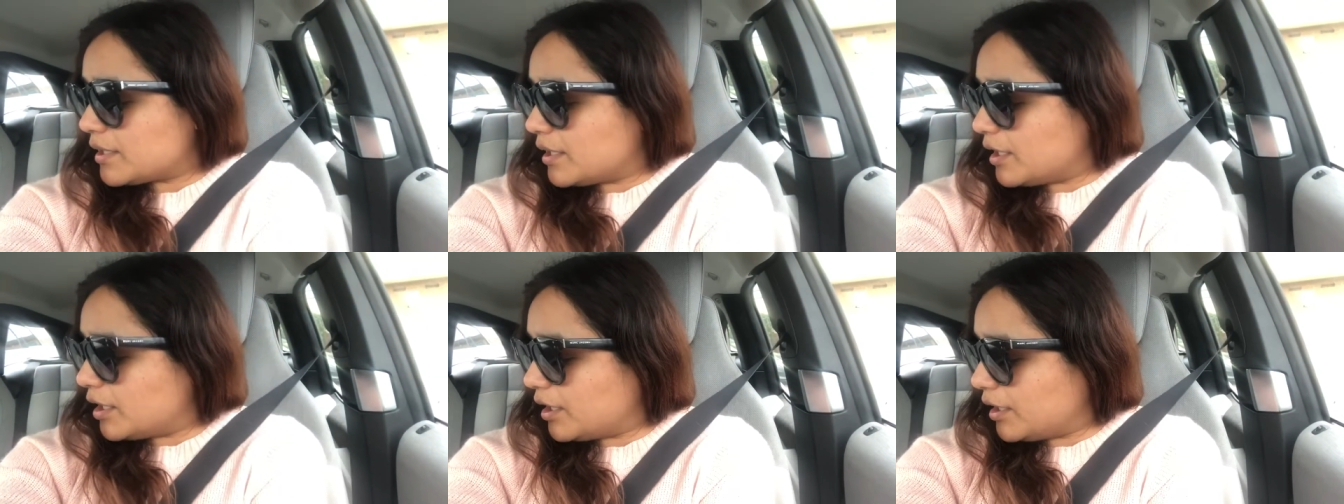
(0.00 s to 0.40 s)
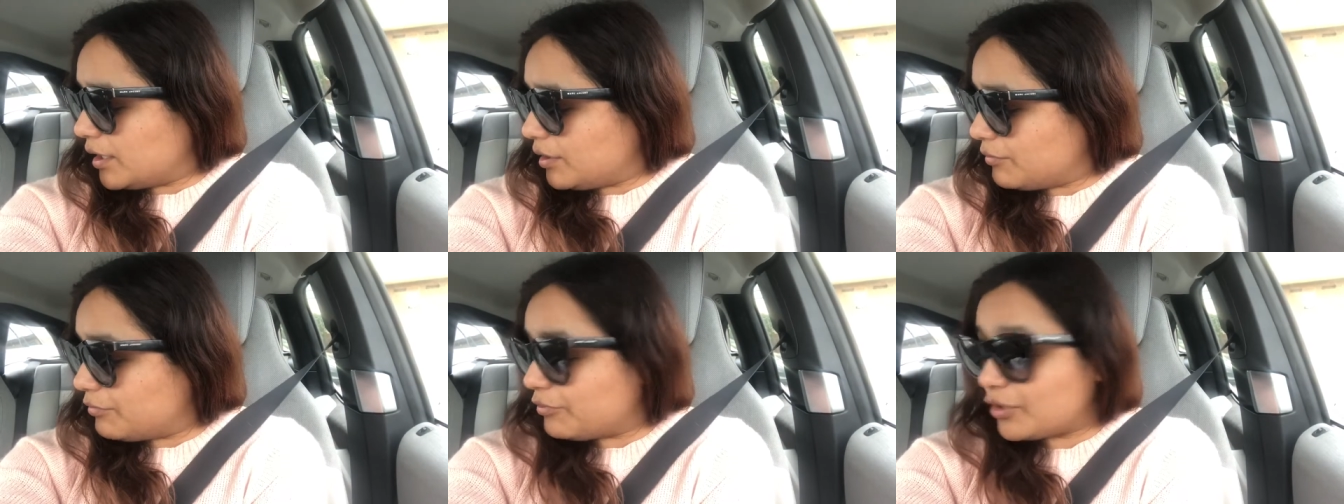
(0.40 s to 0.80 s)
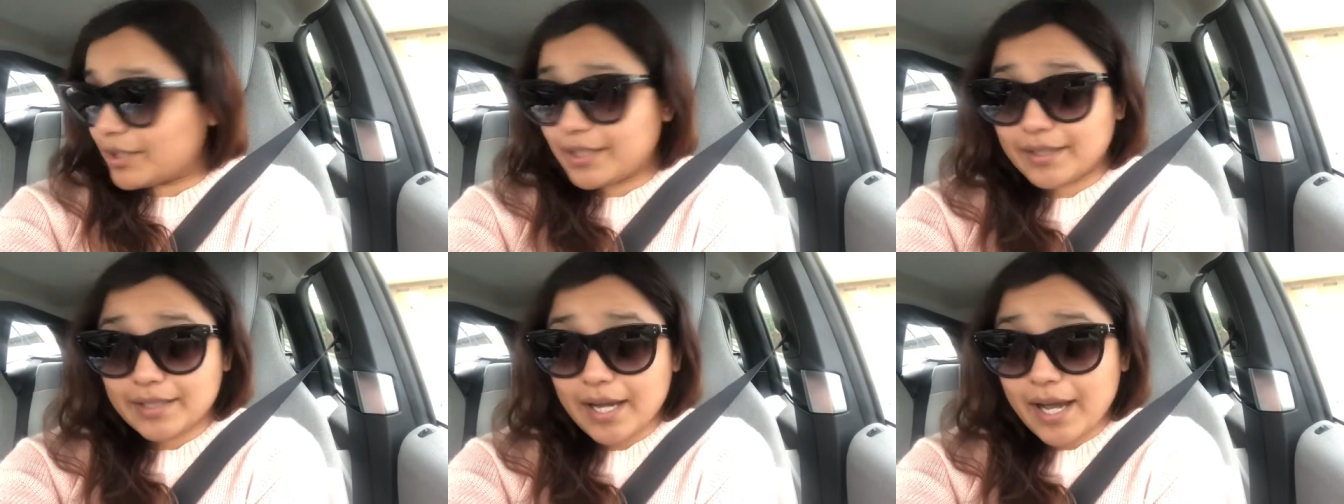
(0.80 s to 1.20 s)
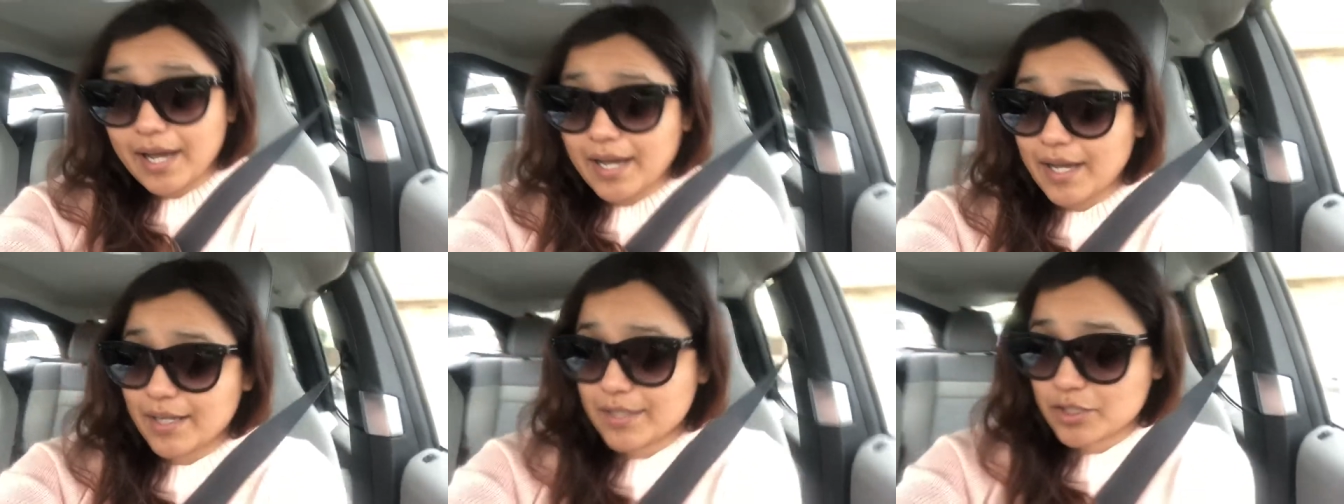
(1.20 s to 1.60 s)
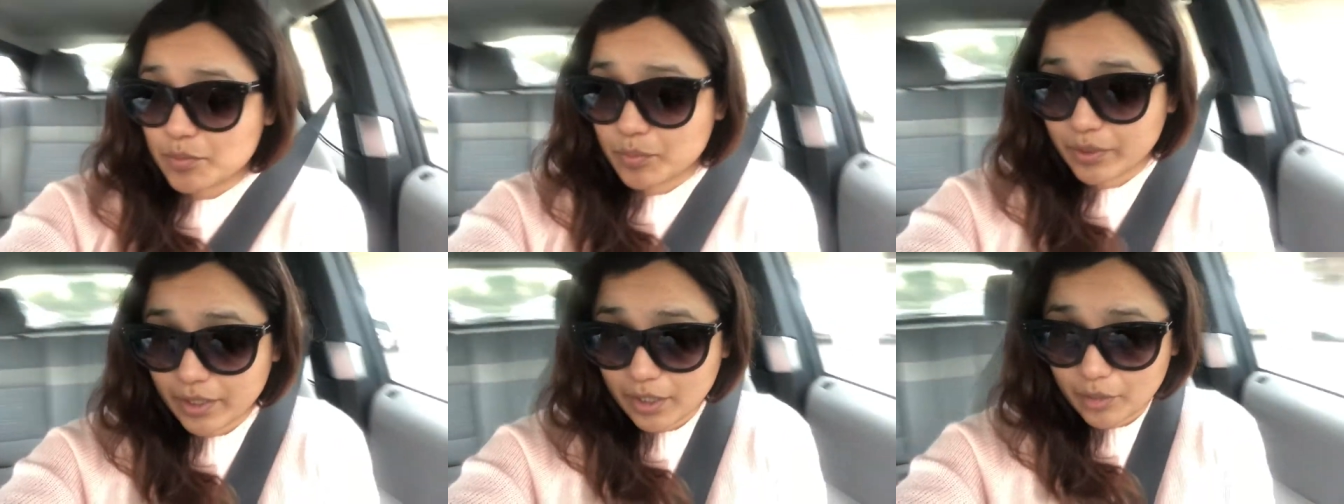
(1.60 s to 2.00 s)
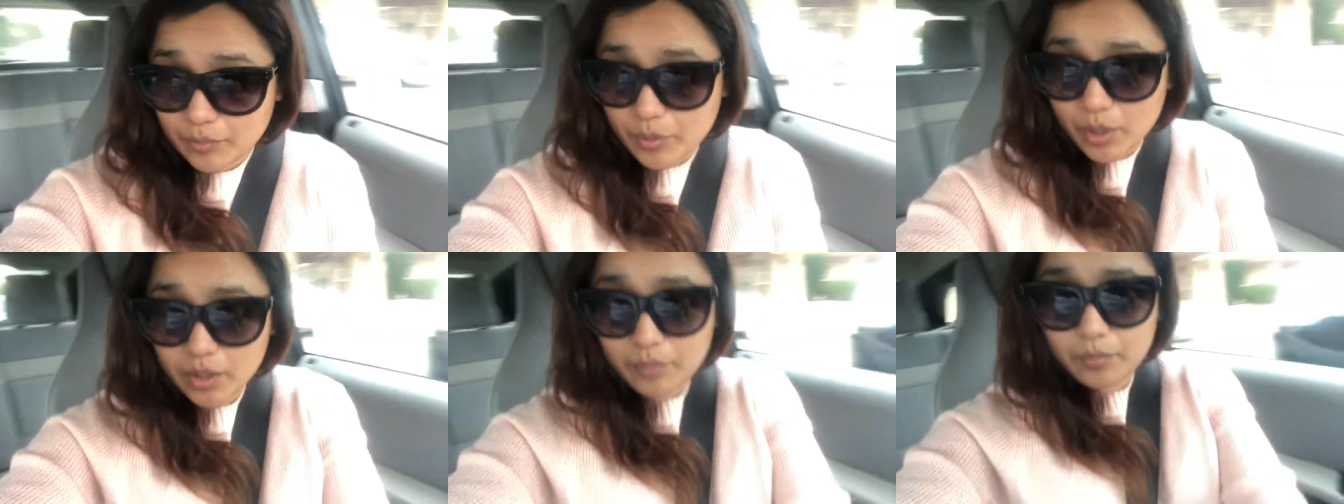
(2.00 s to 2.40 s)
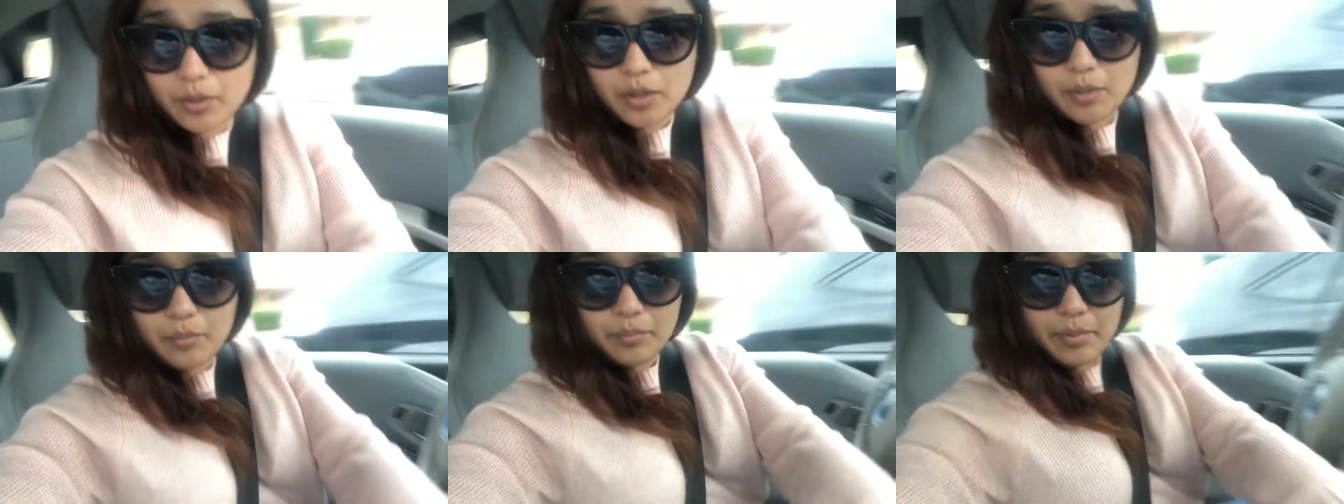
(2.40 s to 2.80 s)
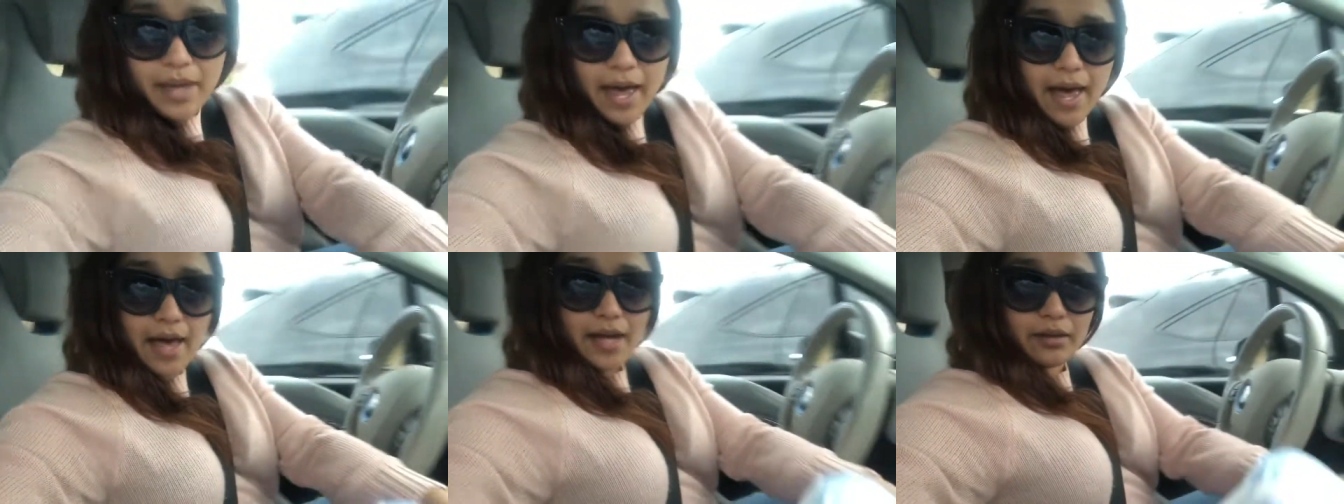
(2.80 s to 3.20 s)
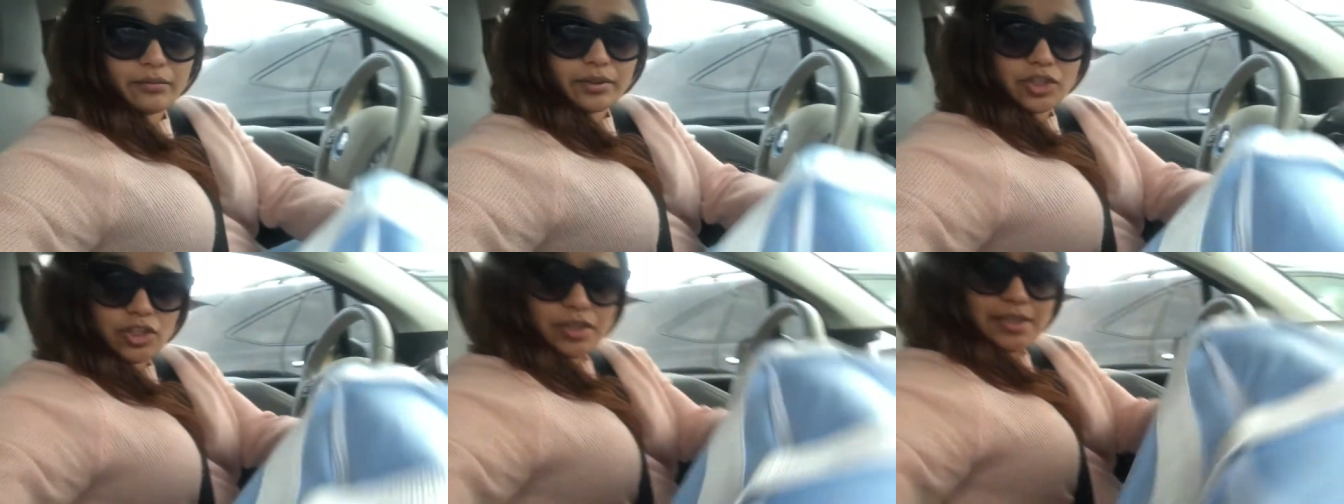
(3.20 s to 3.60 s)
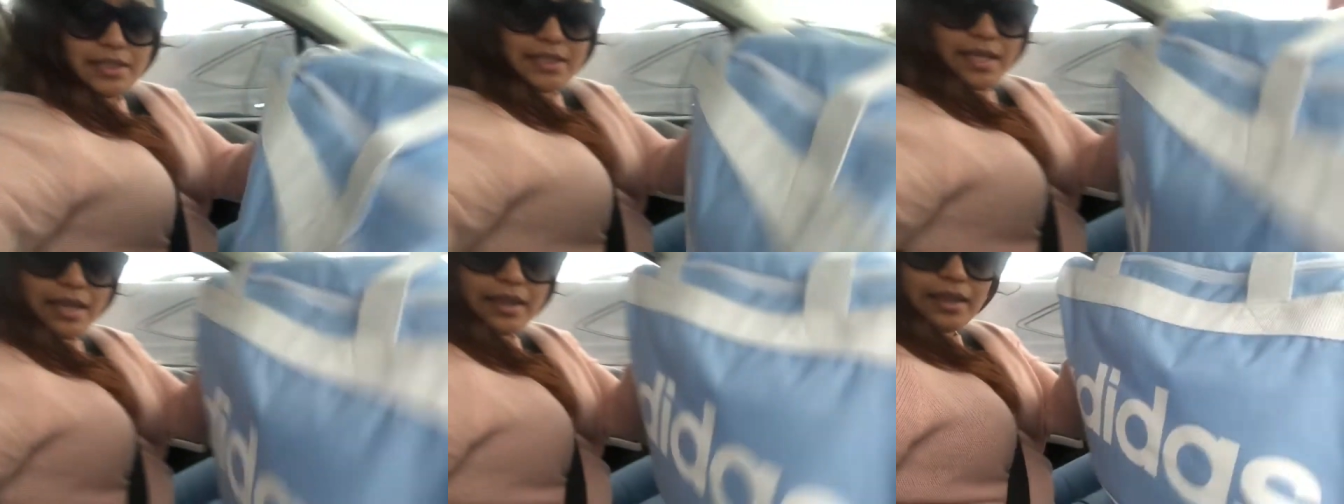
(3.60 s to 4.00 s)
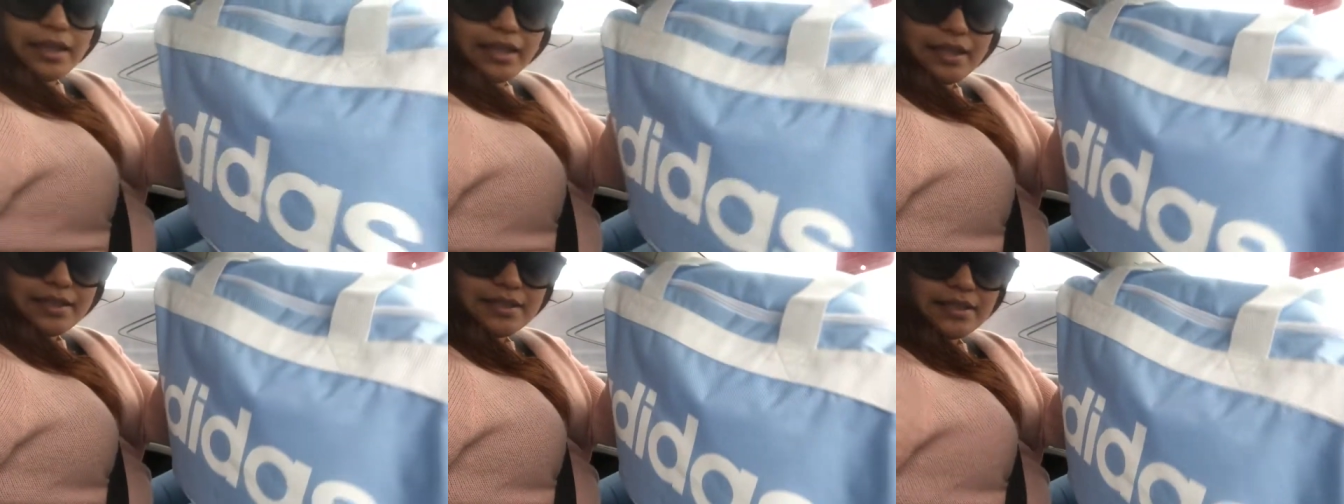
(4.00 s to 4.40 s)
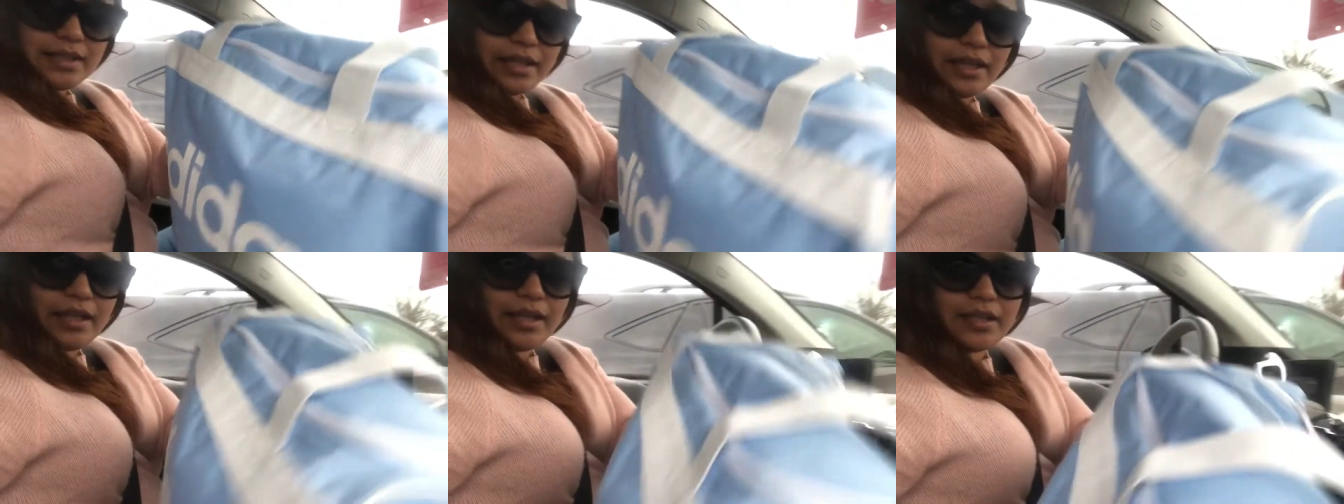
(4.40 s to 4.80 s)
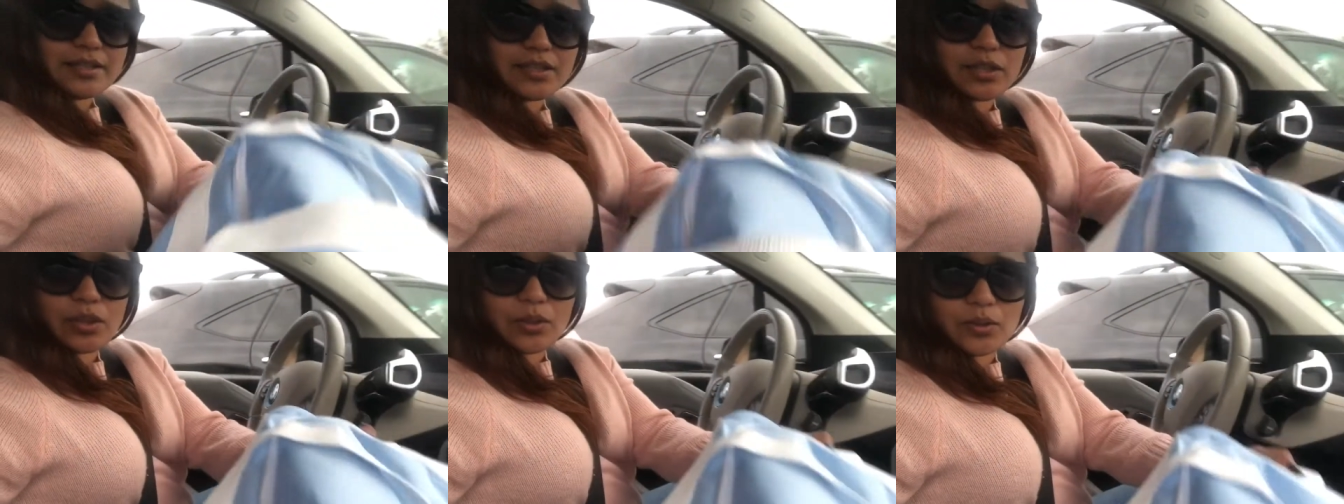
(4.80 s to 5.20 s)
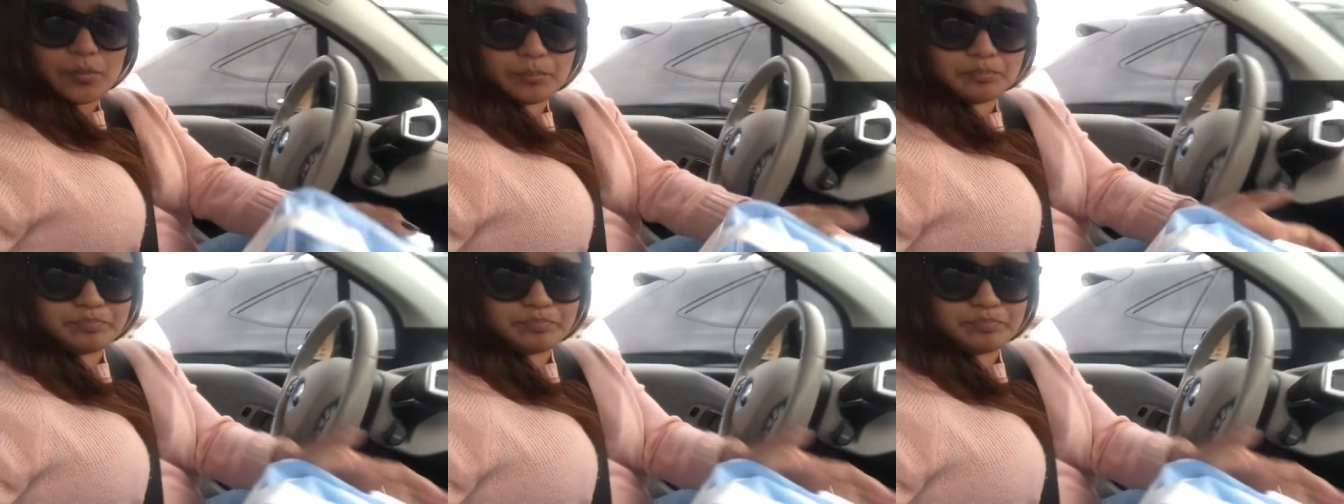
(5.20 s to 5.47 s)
I forgot to bring her volleyball bag which is this thing so